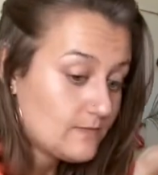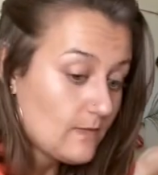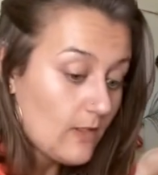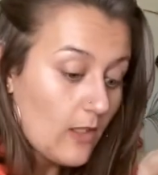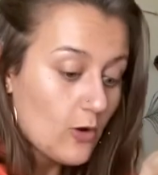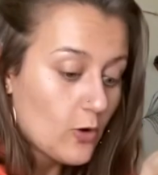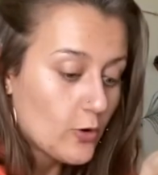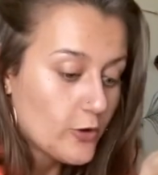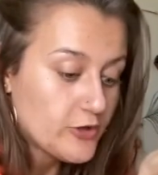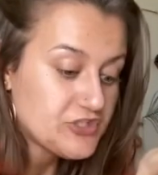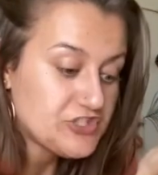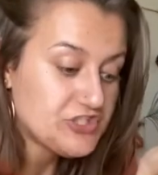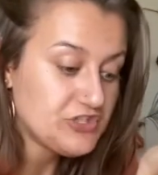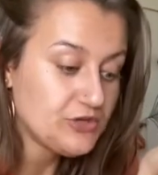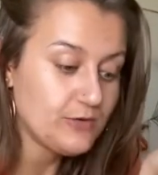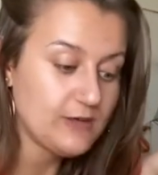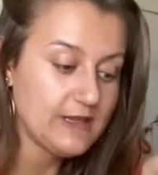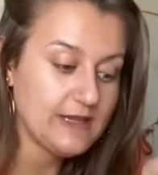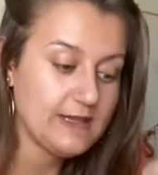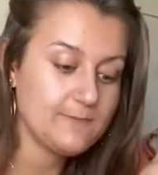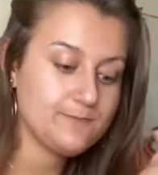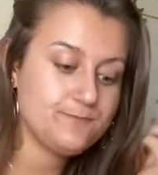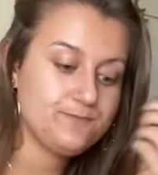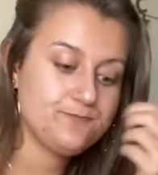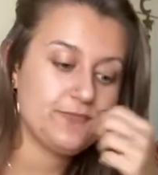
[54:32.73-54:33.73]
or
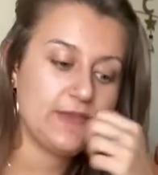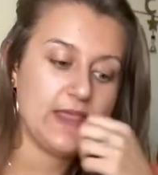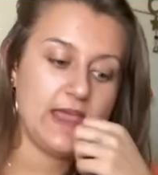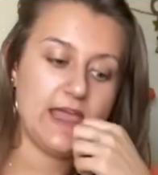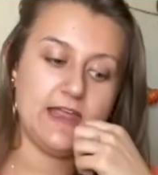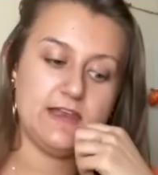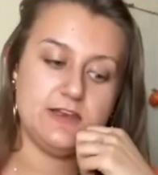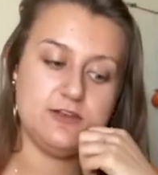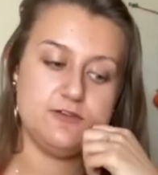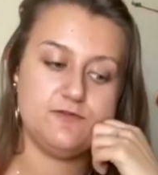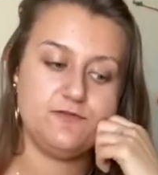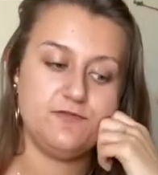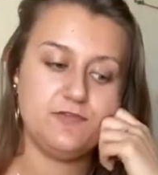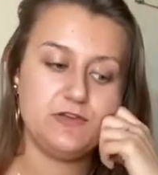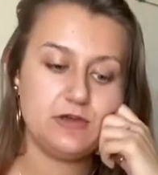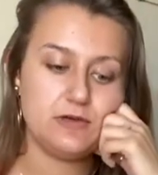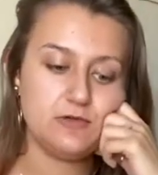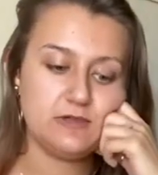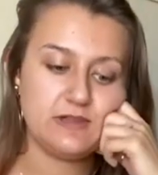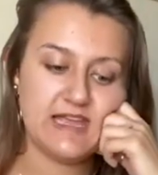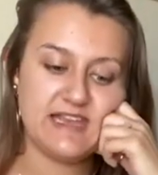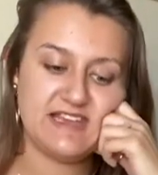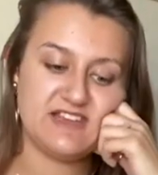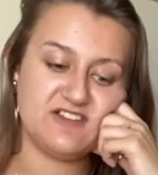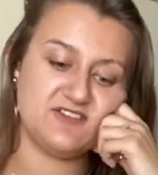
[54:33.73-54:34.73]
doing, and you feel
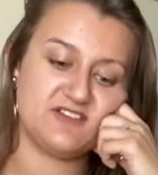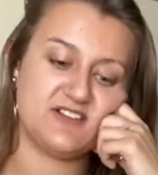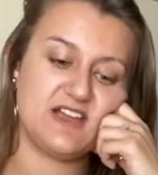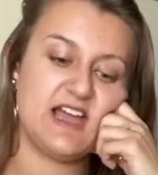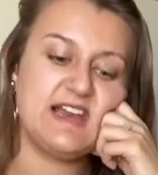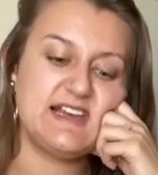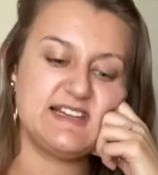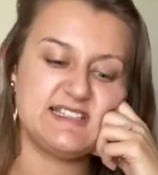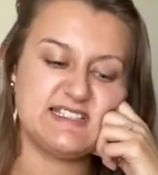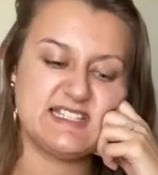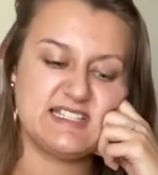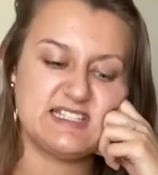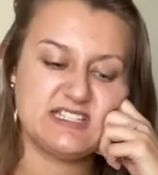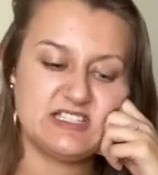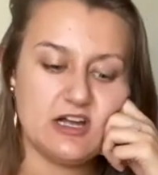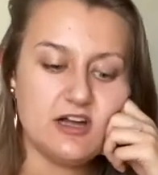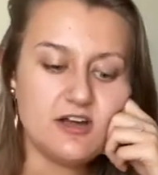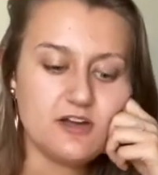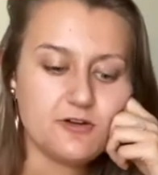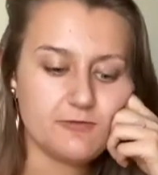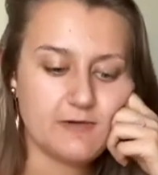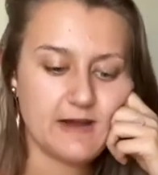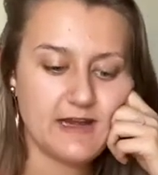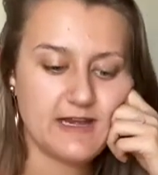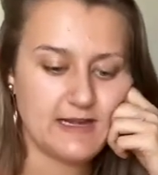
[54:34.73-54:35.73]
like you're kind of
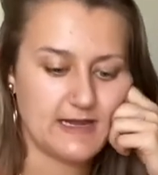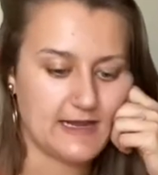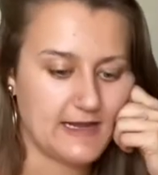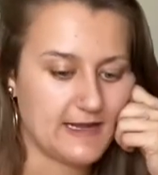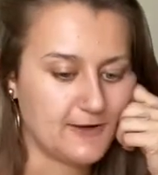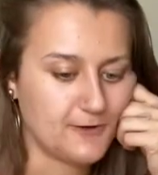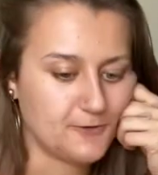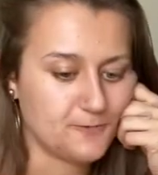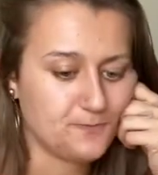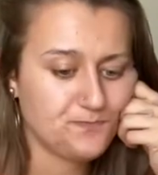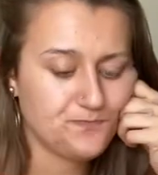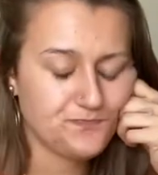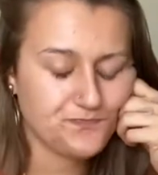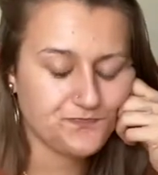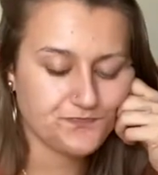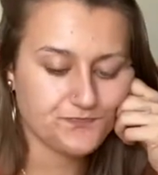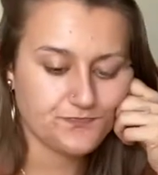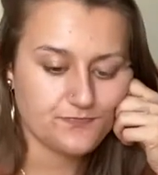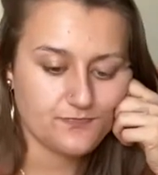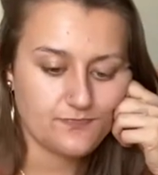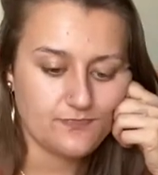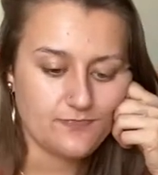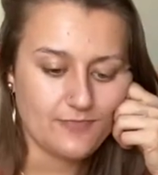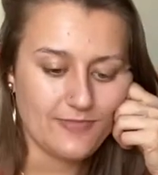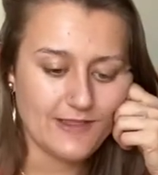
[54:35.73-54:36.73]
stuck right now,
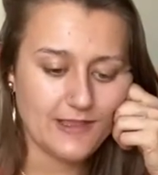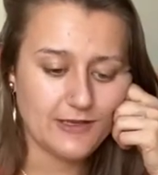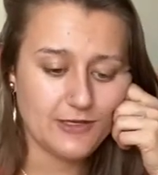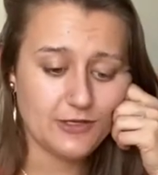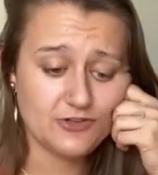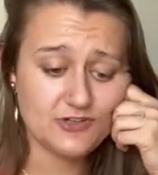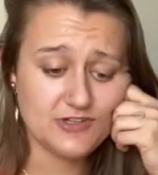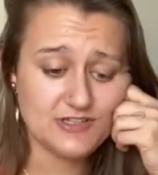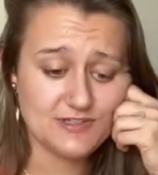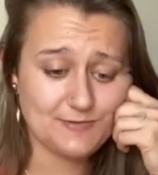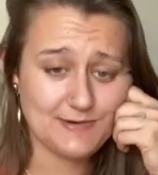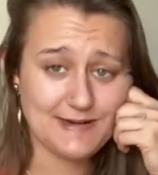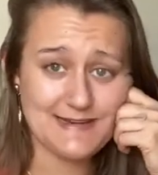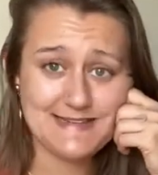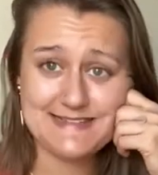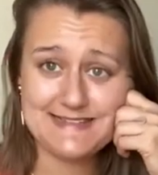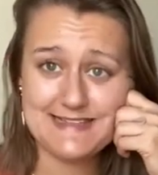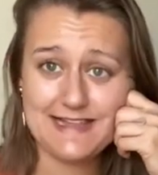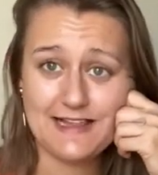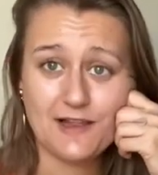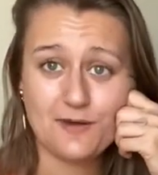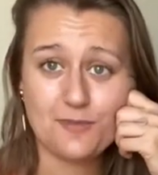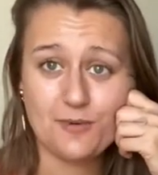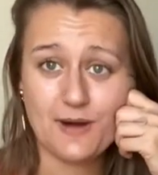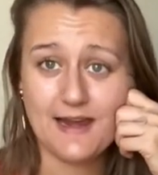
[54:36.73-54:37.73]
and you just want to
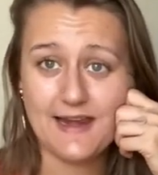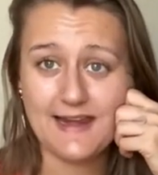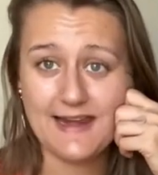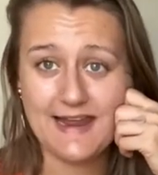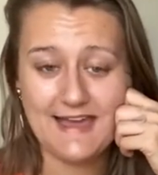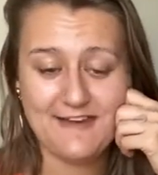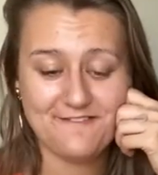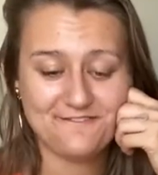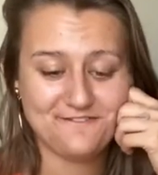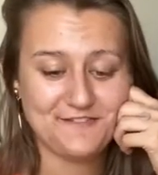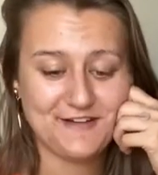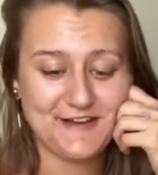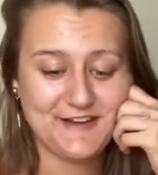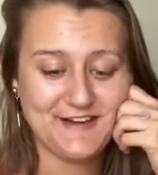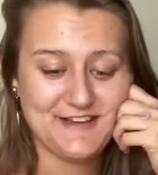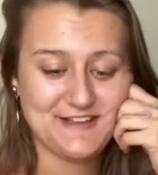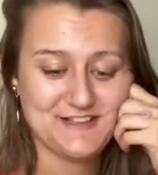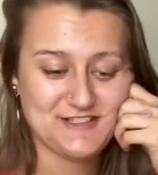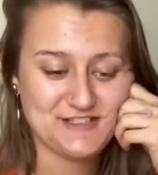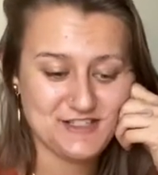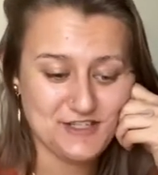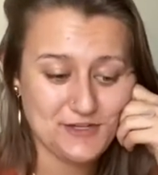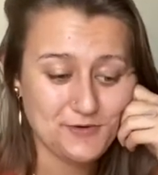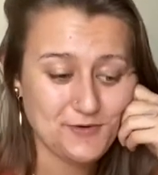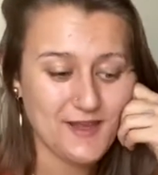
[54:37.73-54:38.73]
celebrate and have fun
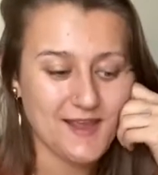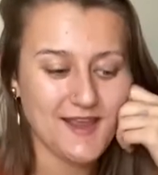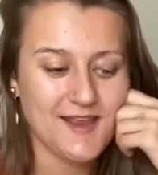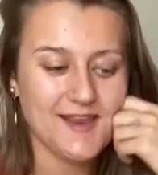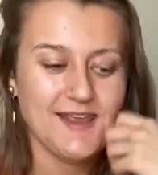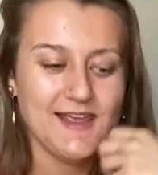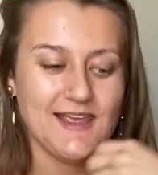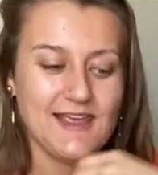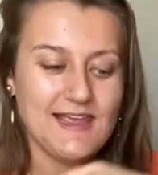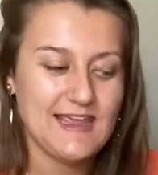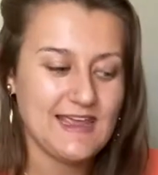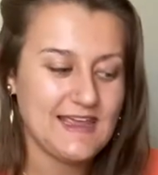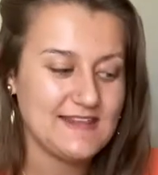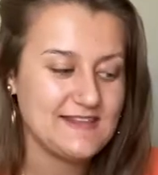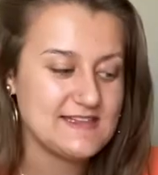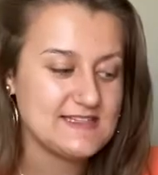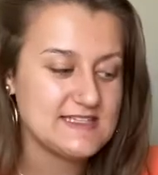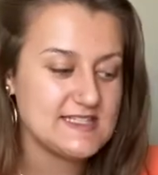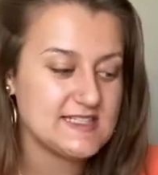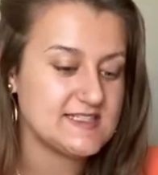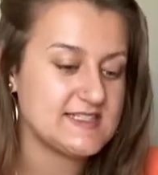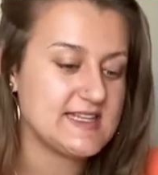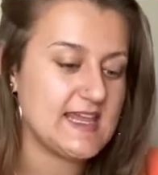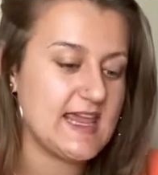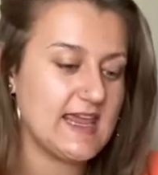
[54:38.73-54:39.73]
and do it. And this
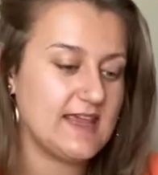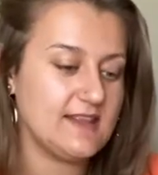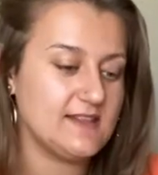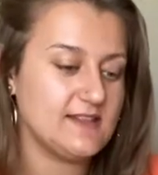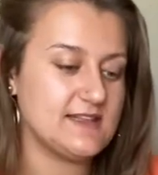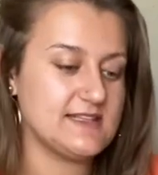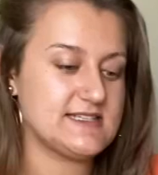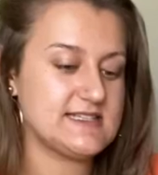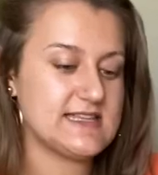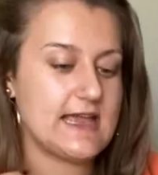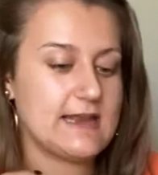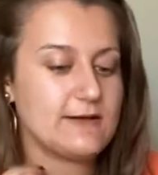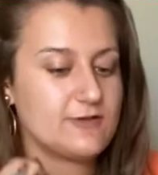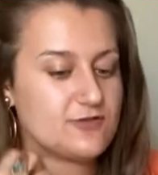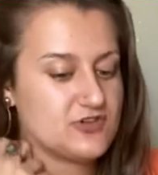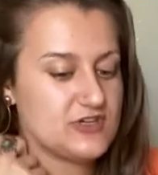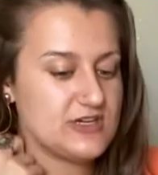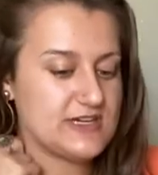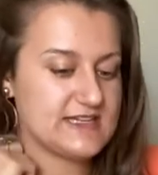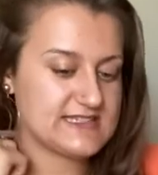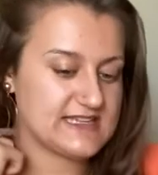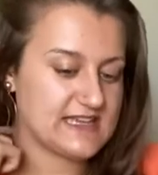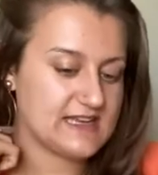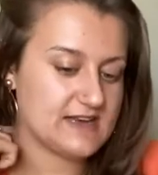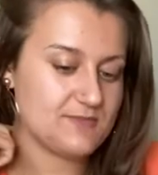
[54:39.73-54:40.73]
is saying this energy
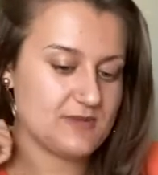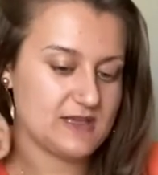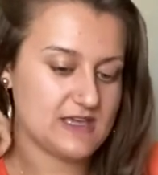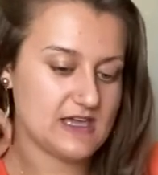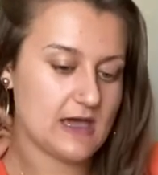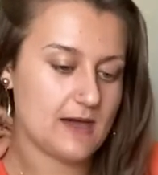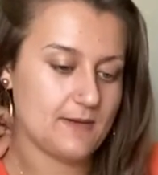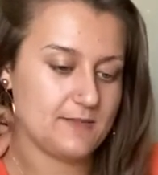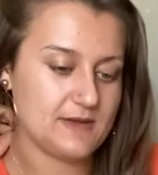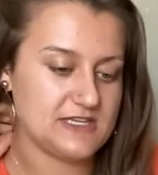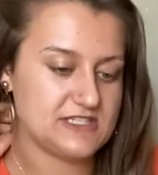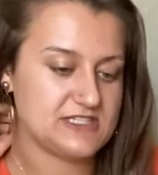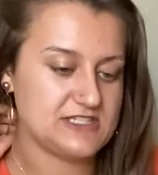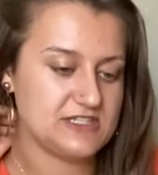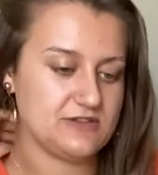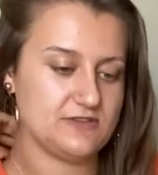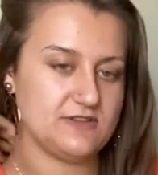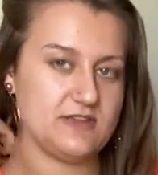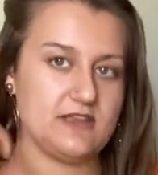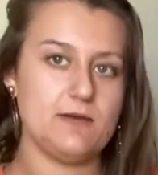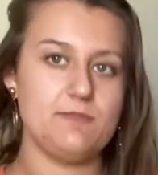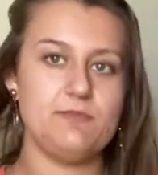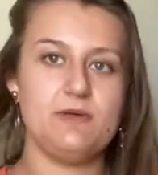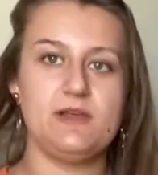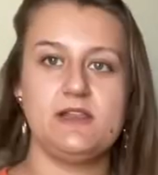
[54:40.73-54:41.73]
is going to be coming to you,
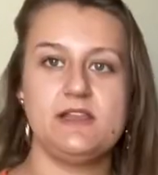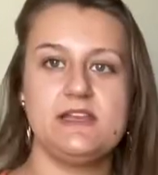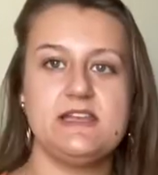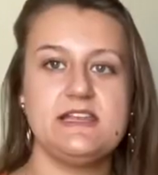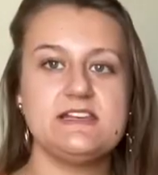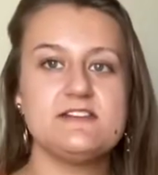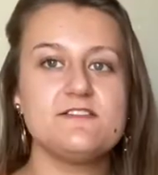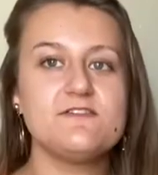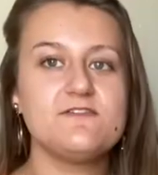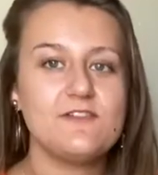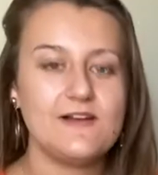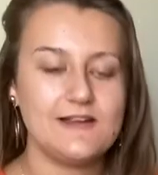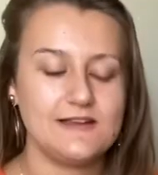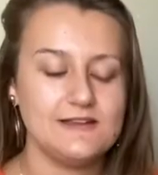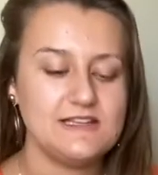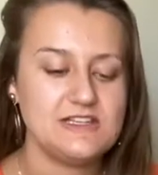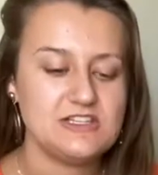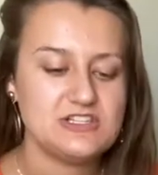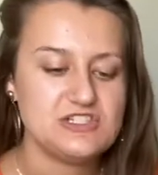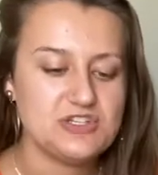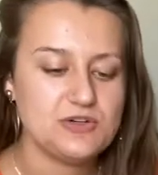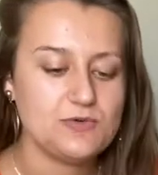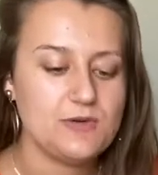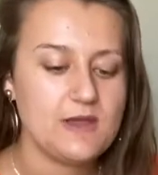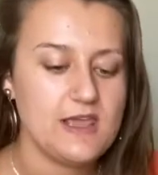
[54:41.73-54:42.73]
the ability to finally
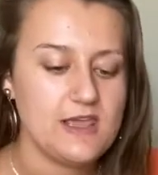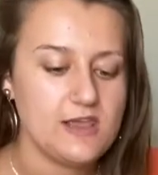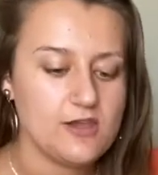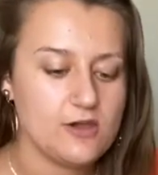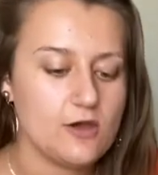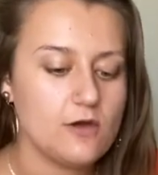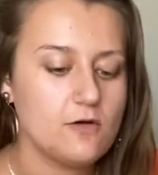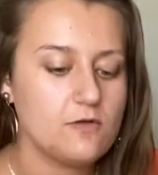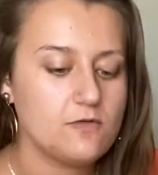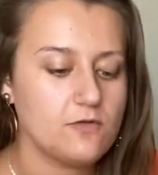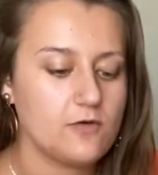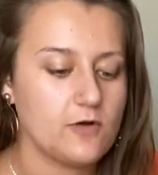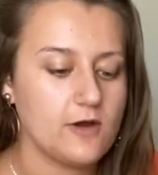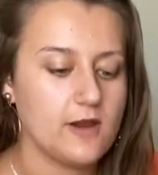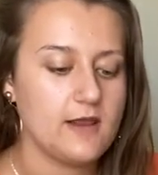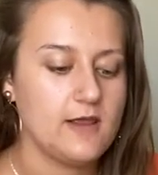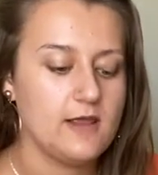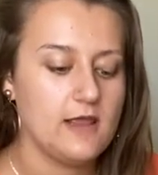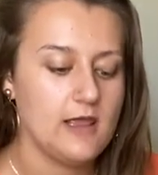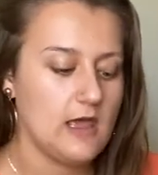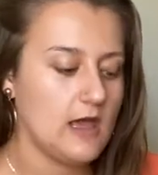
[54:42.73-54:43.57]
do it and go for it.